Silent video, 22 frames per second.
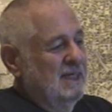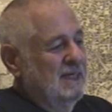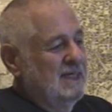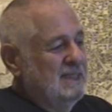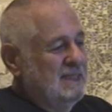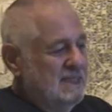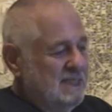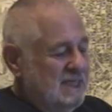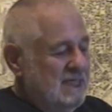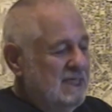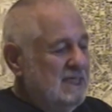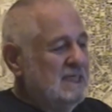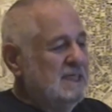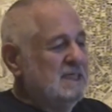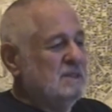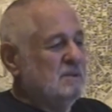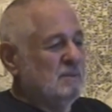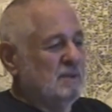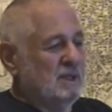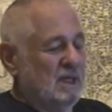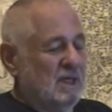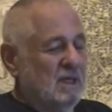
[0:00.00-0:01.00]
he
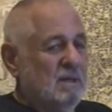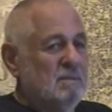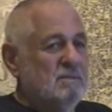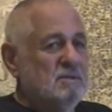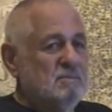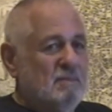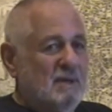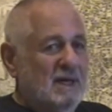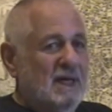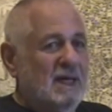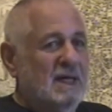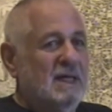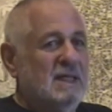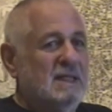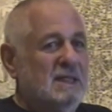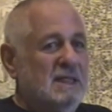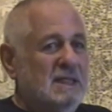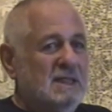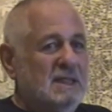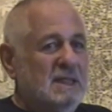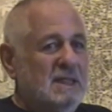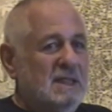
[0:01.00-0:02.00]
sees when he comes back
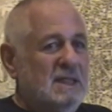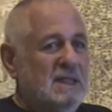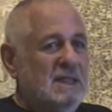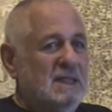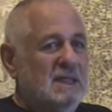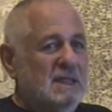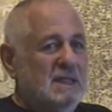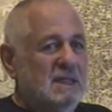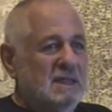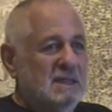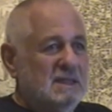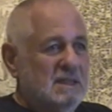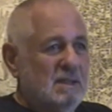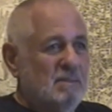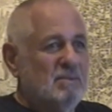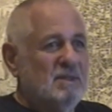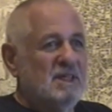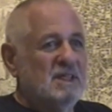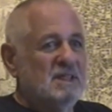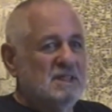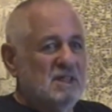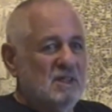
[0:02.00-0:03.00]
that the uh,
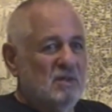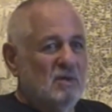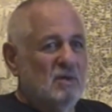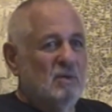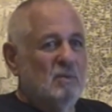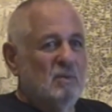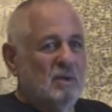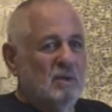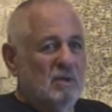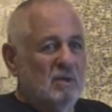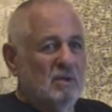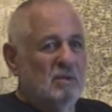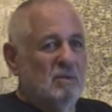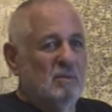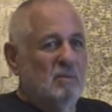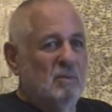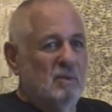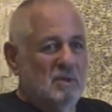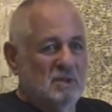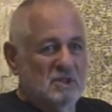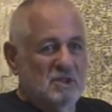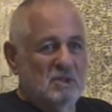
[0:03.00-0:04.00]
some things he thought were good
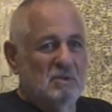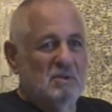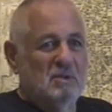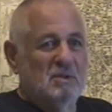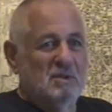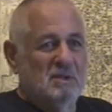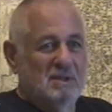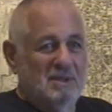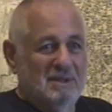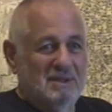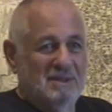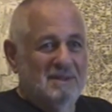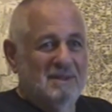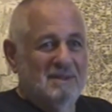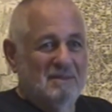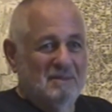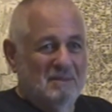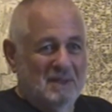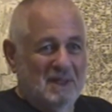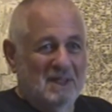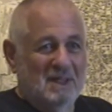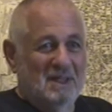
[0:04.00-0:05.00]
weren't so good
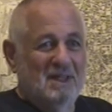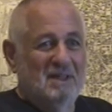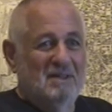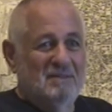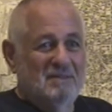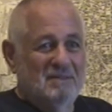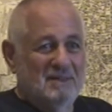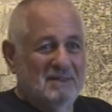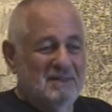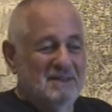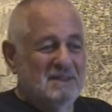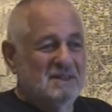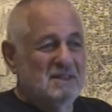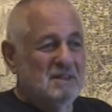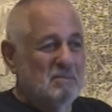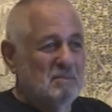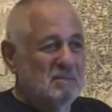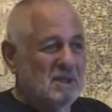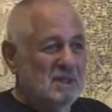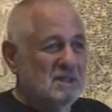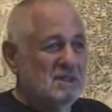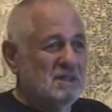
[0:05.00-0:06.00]
when he left.
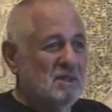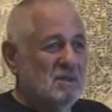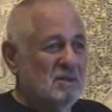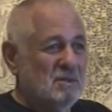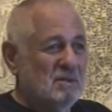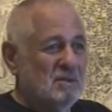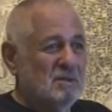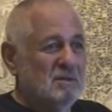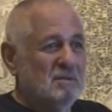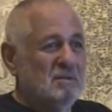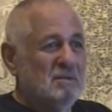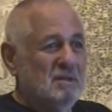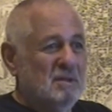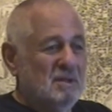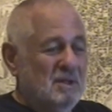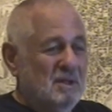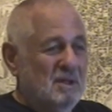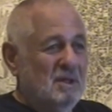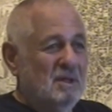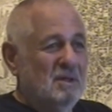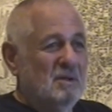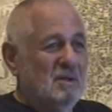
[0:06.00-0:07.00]
Some things he thought
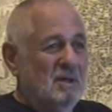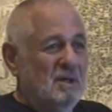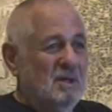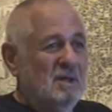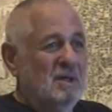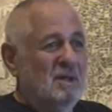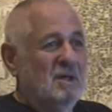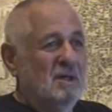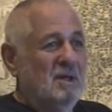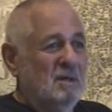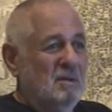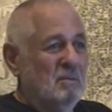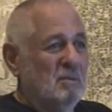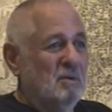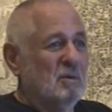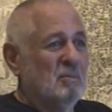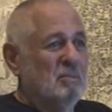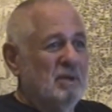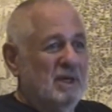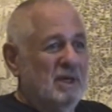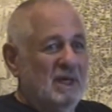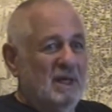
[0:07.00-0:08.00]

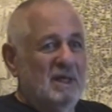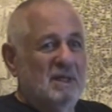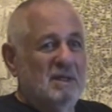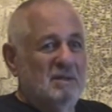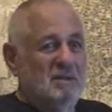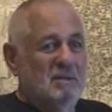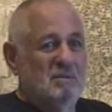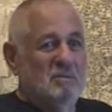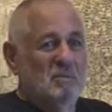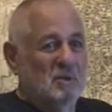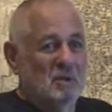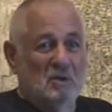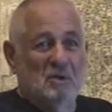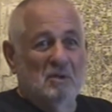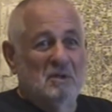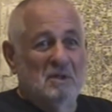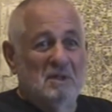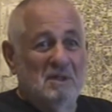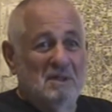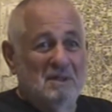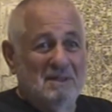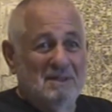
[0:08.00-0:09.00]
were bad were
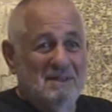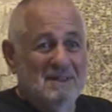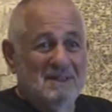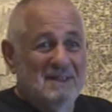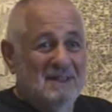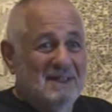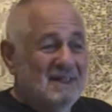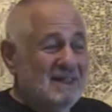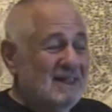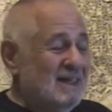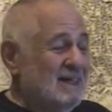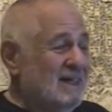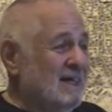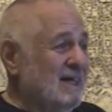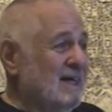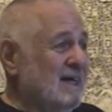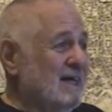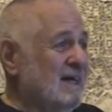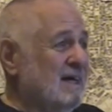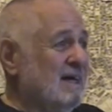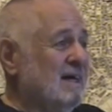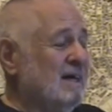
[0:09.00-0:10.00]
good.
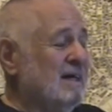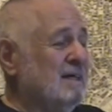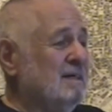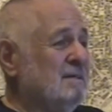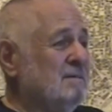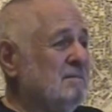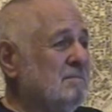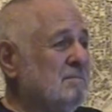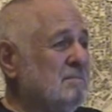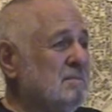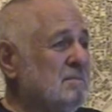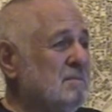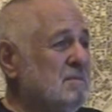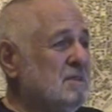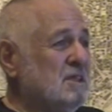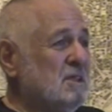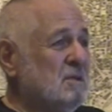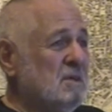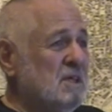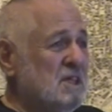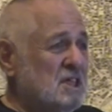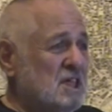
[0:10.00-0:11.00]
Um,
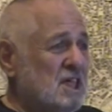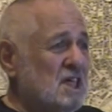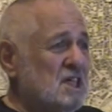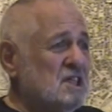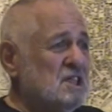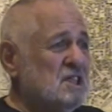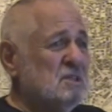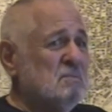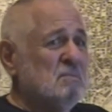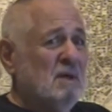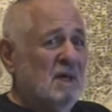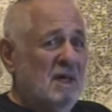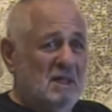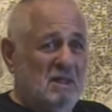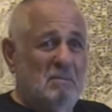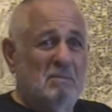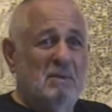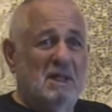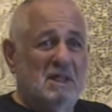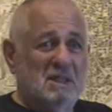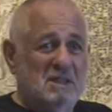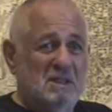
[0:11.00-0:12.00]
so he changed his
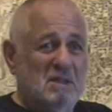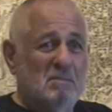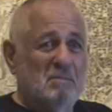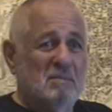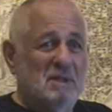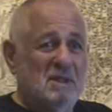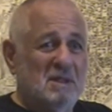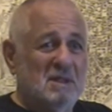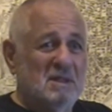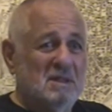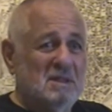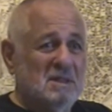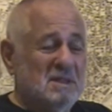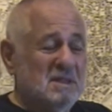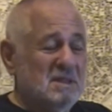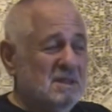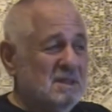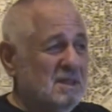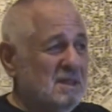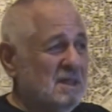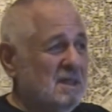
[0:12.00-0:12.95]
mind about some things.